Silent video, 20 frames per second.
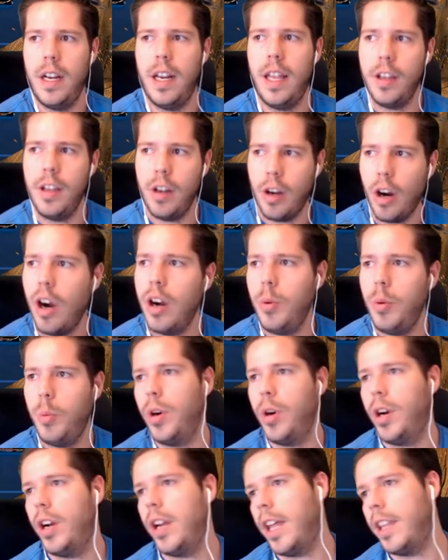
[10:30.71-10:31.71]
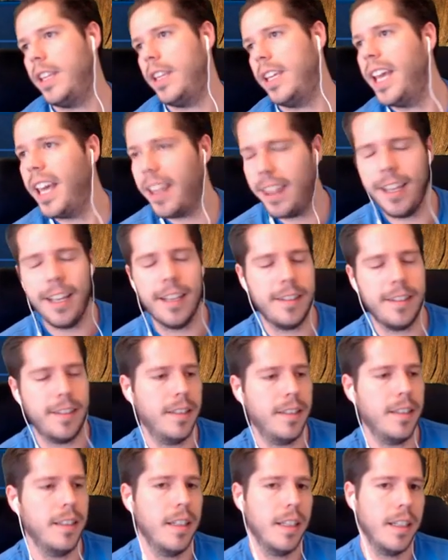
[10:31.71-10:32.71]
And the hard work and the ethics,
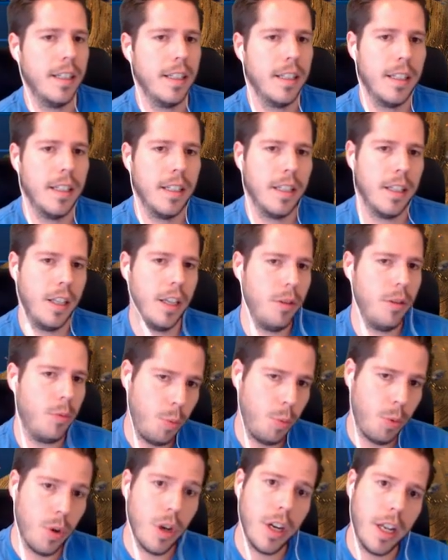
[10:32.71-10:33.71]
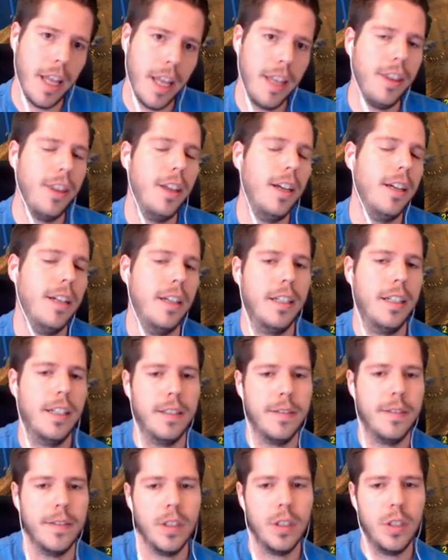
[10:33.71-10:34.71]
the work ethic
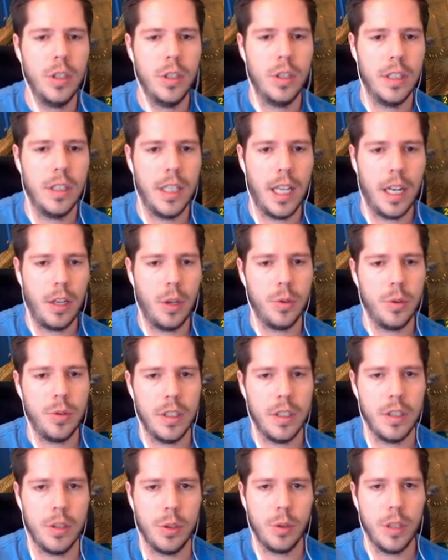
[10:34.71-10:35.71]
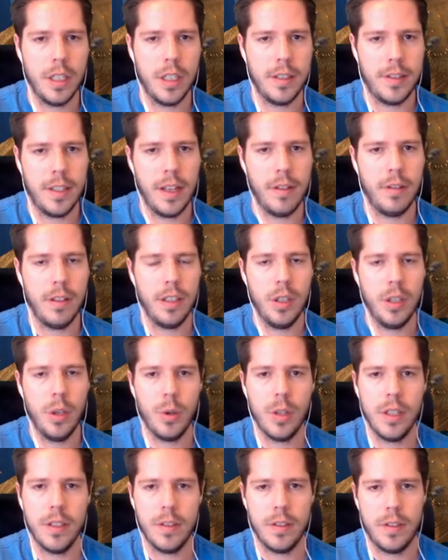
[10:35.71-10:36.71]
that goes into it is definitely
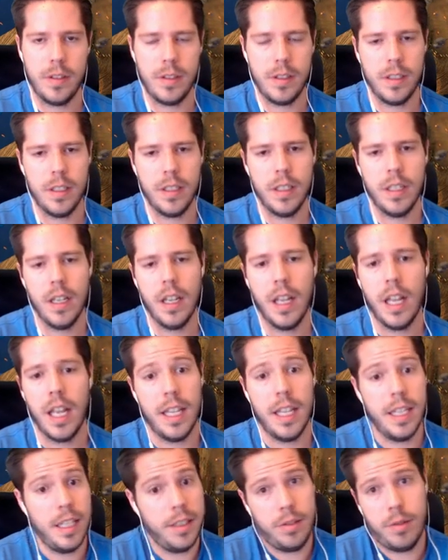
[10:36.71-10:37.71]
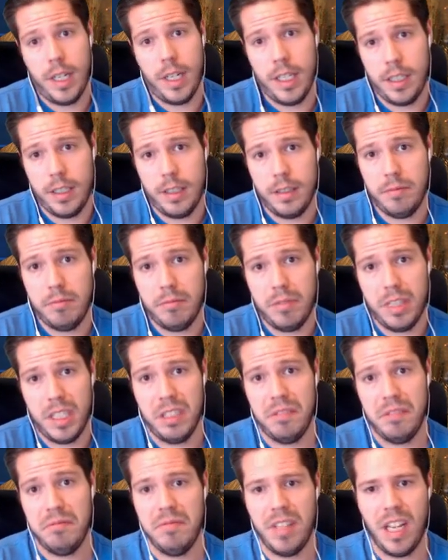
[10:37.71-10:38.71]
noticed, and that's great, right?
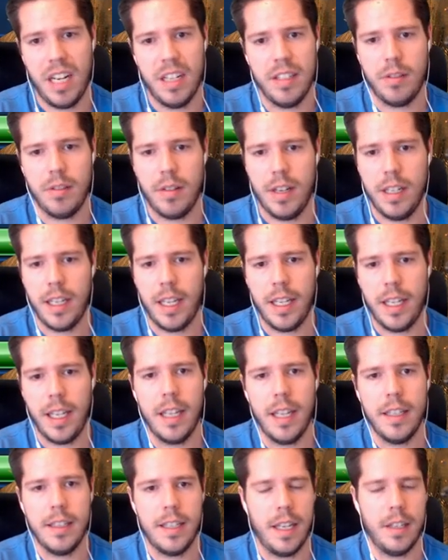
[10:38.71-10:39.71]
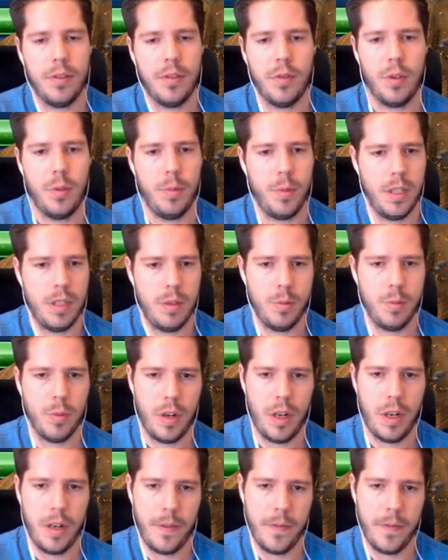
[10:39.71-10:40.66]
That is great. I can't ask for much more.